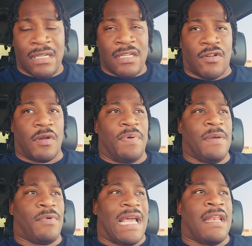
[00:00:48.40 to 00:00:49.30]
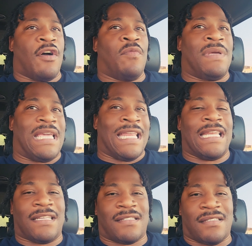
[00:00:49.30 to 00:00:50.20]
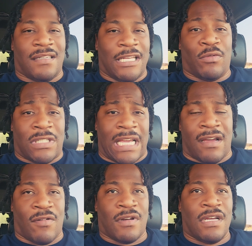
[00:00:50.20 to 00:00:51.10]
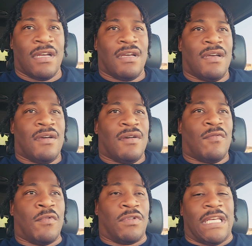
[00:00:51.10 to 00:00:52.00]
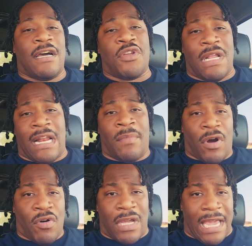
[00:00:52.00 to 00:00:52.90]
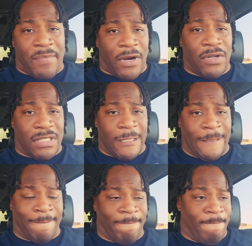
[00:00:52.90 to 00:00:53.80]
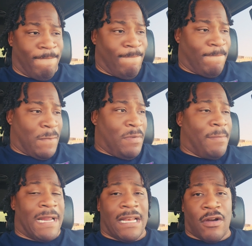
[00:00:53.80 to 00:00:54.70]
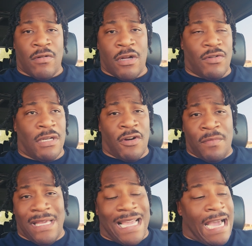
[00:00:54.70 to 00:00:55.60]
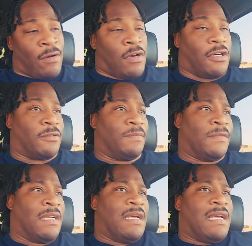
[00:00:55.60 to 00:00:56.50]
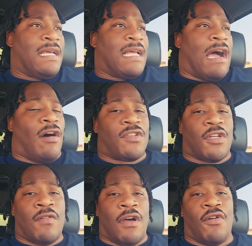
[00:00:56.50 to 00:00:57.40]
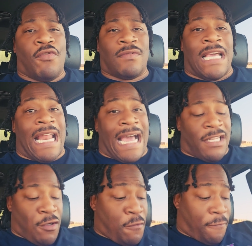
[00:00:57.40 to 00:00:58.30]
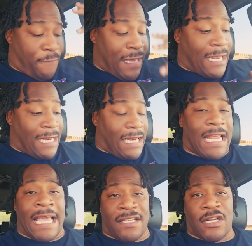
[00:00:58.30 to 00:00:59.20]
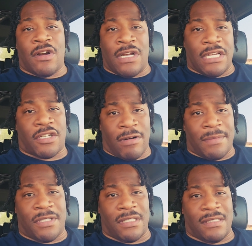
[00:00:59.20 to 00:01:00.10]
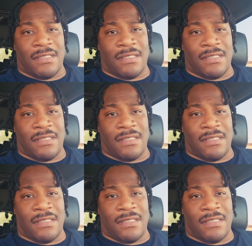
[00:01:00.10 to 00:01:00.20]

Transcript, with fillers: So the people that know me in this little town will tell you that I'm an okay person. People that don't know know me, I don't know. I also know that I do fit a certain description.